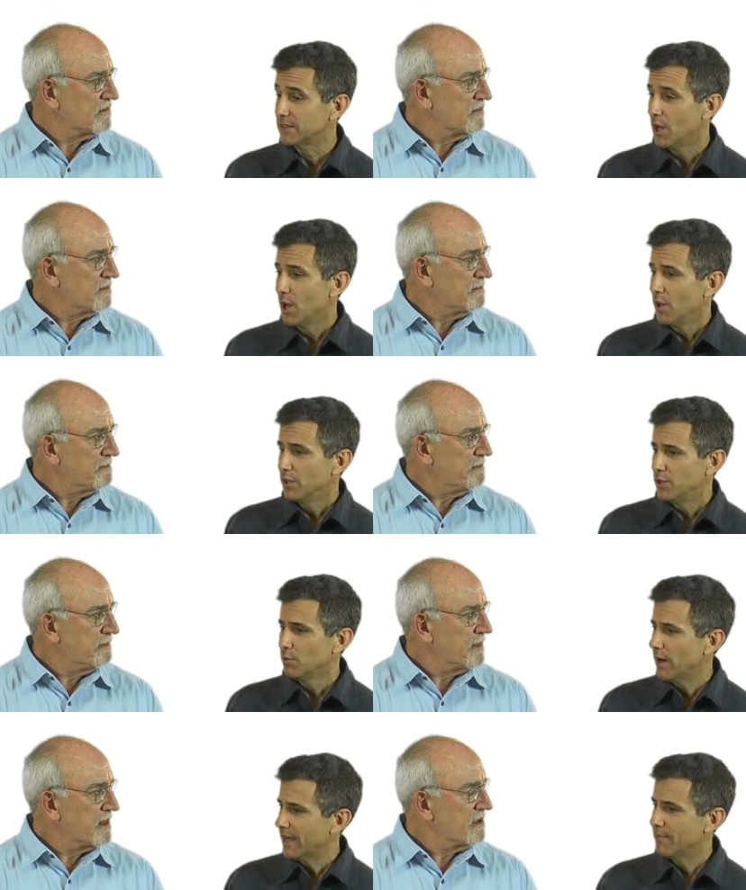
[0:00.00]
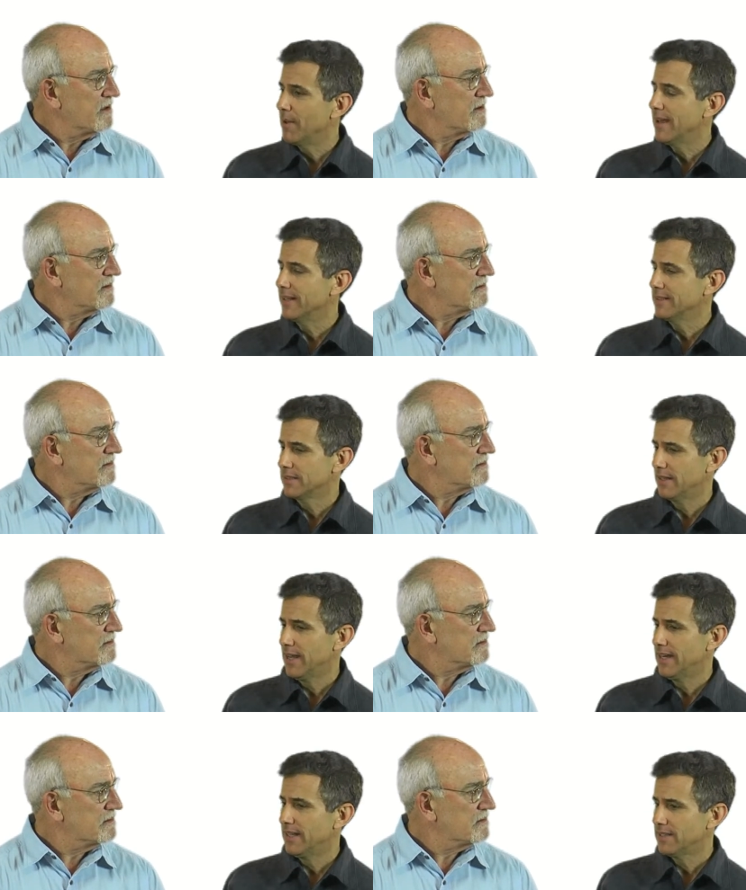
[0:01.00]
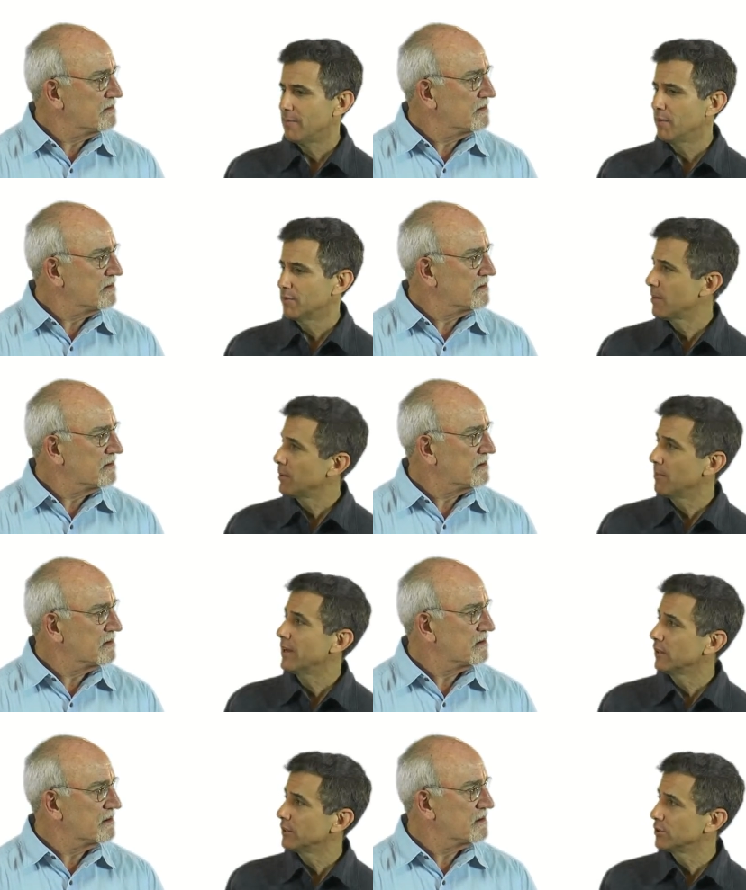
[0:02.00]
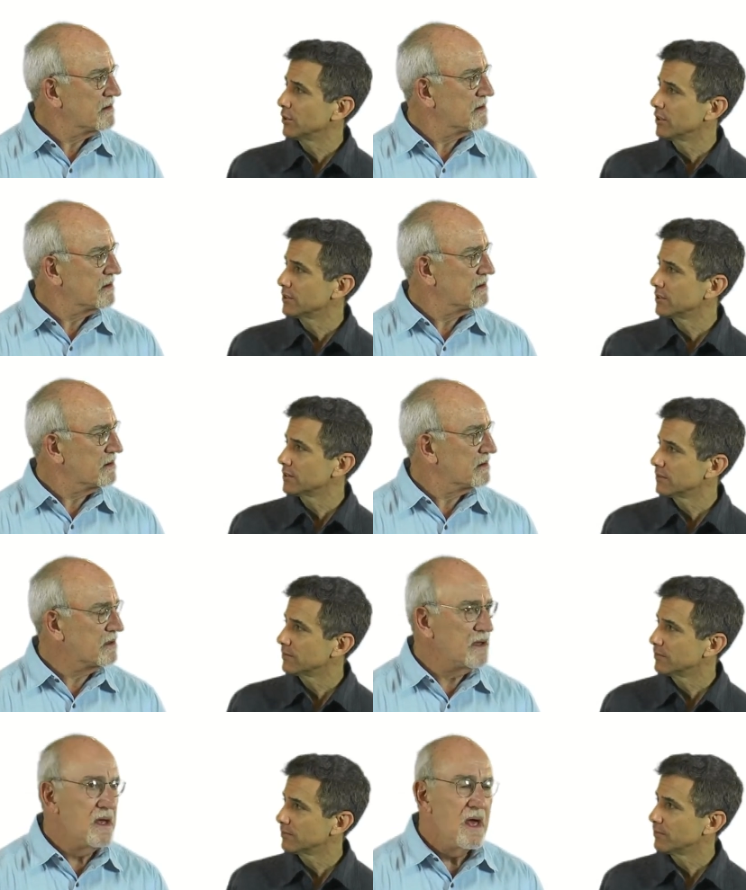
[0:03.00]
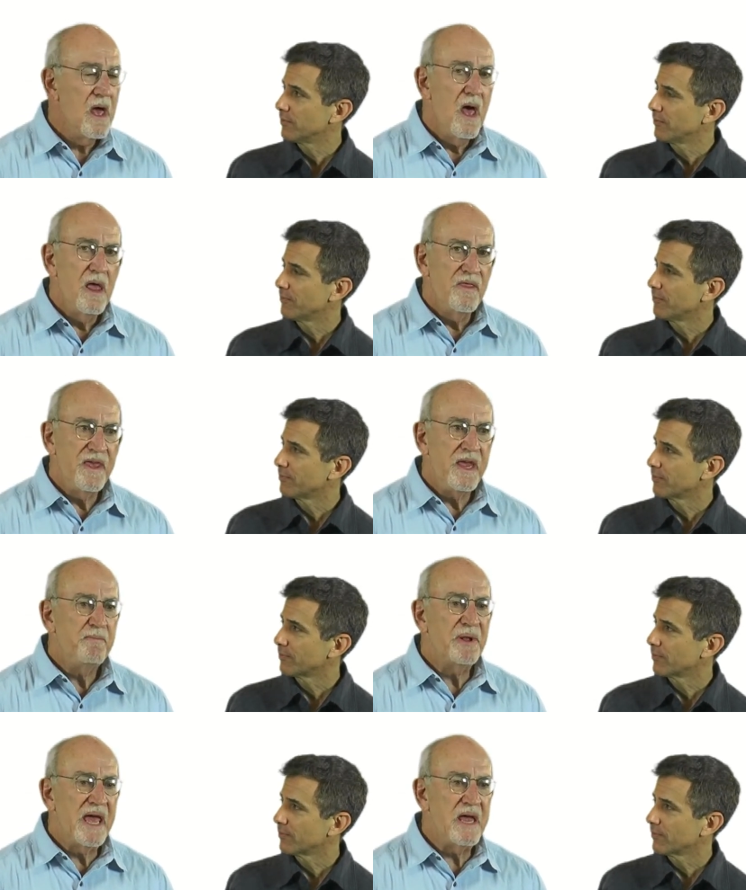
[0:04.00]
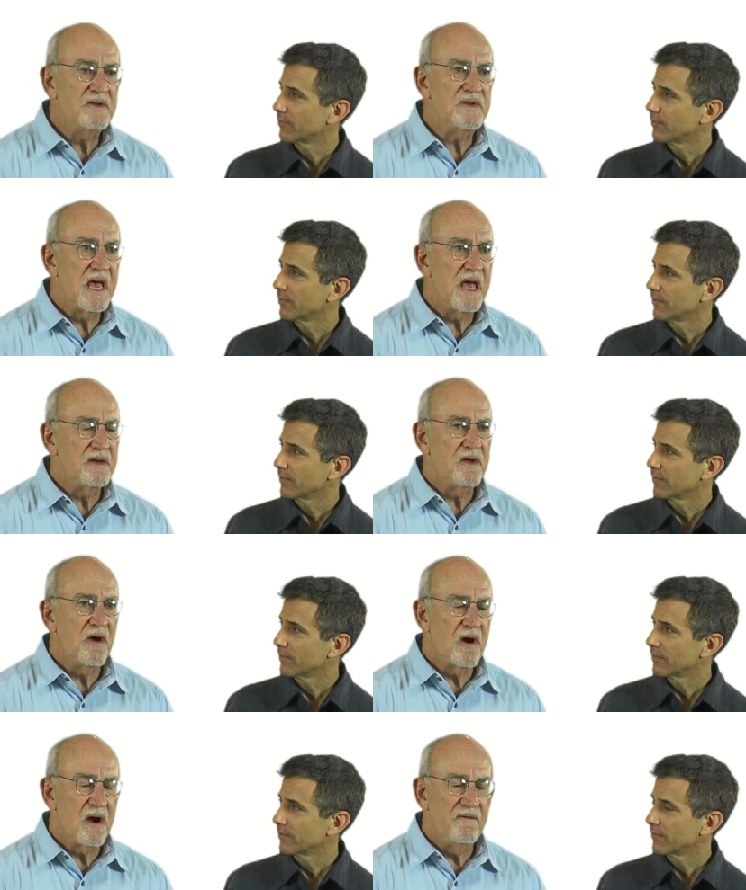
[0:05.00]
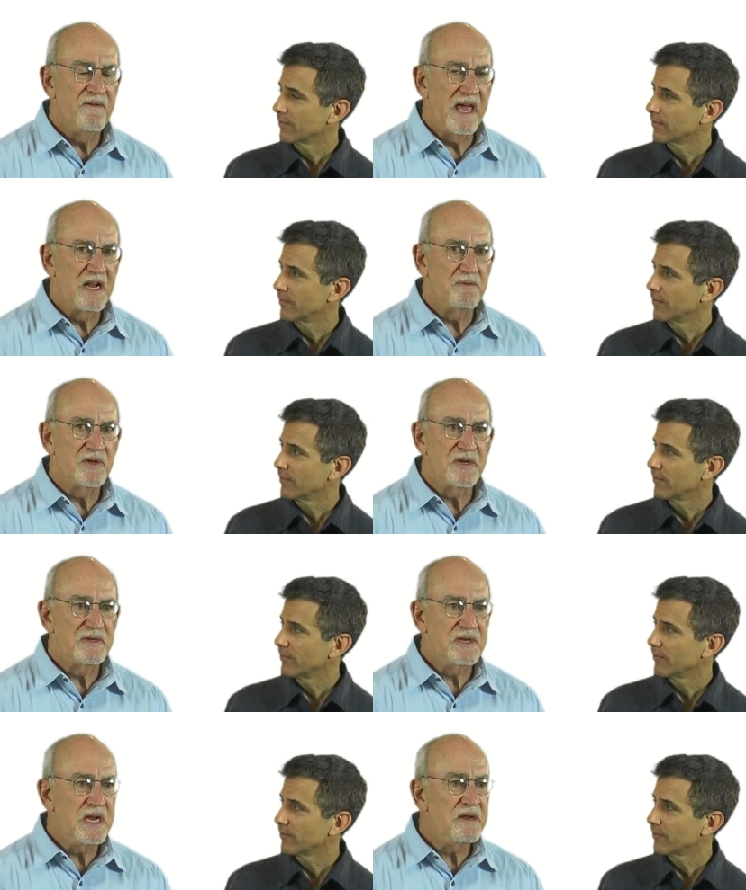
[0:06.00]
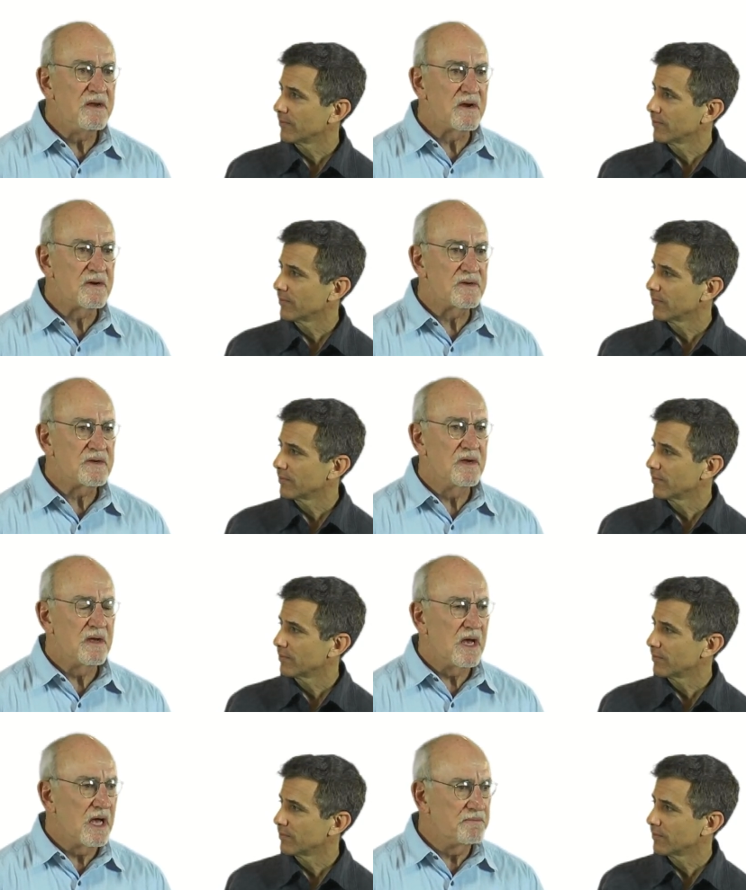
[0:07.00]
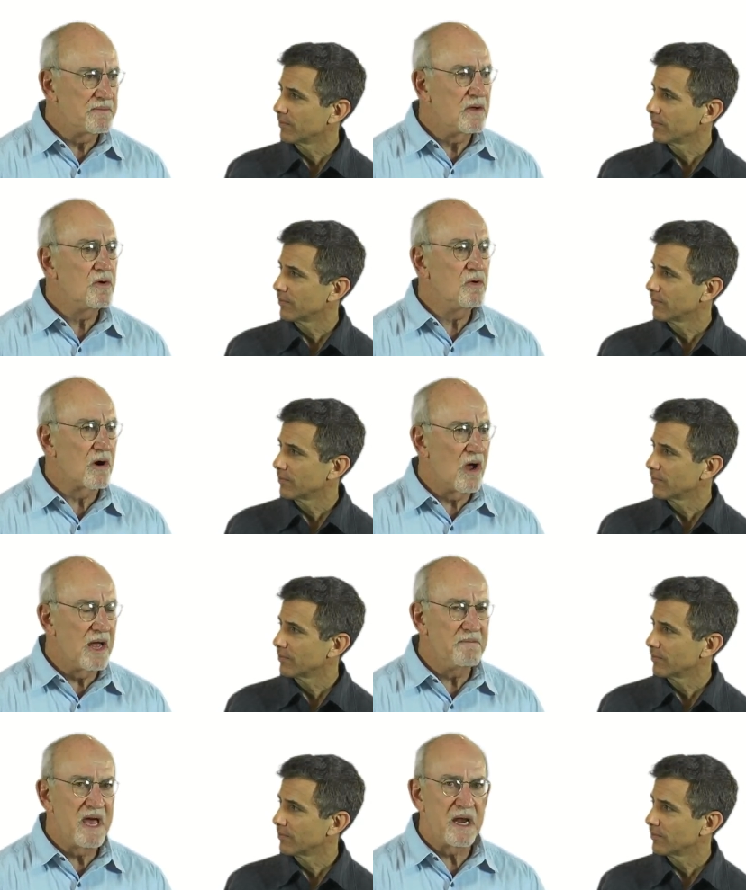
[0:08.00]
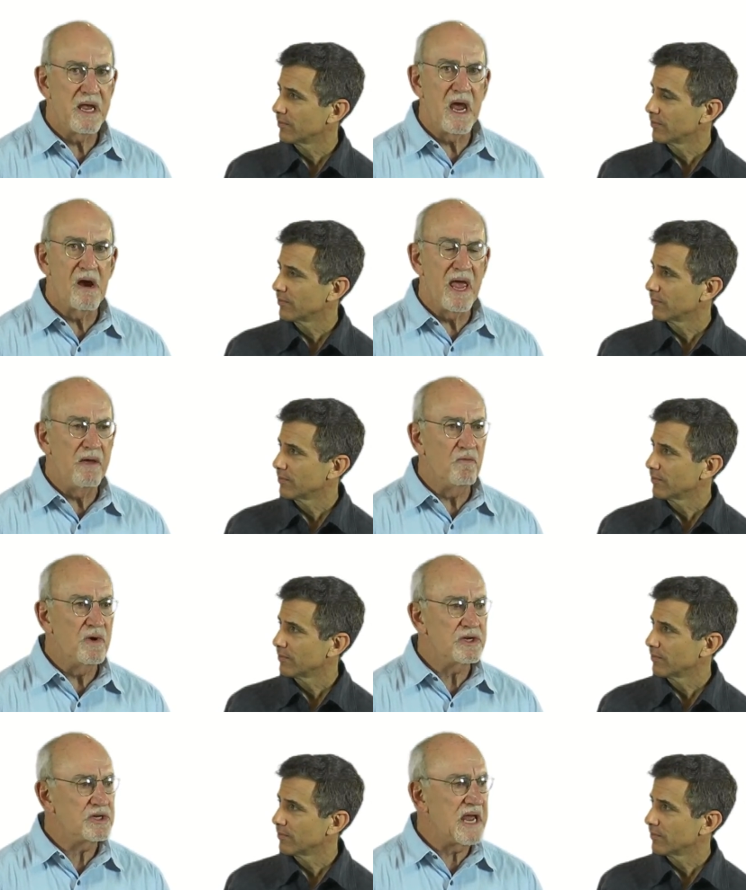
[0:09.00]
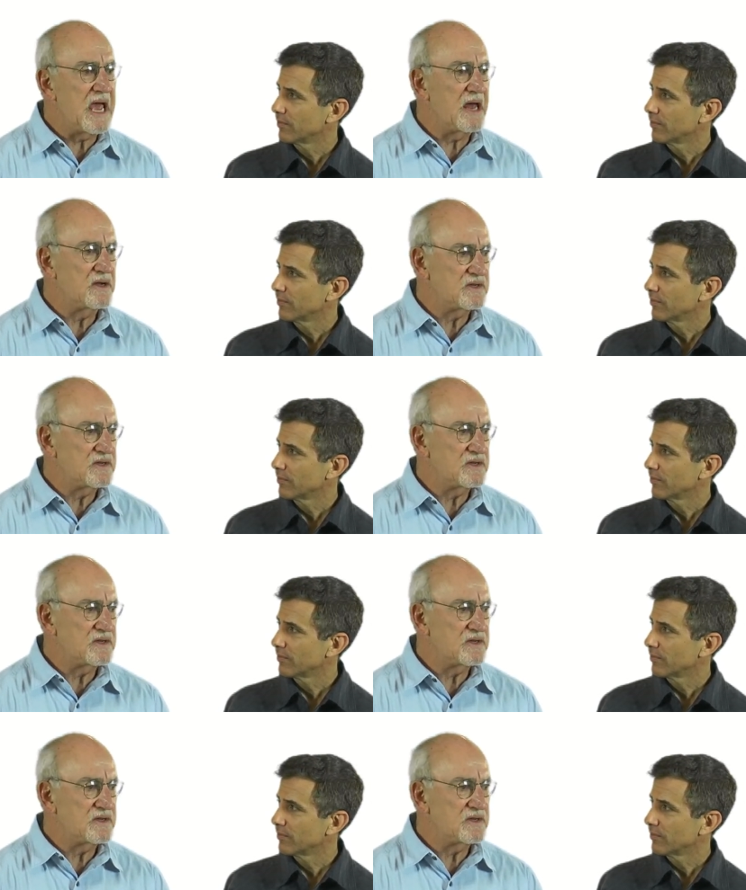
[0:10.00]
Speaker 1: is, do you recommend any type of supplemental insurance?
Speaker 2: The plans that are available to seniors um, who are on Medicare and wish to add a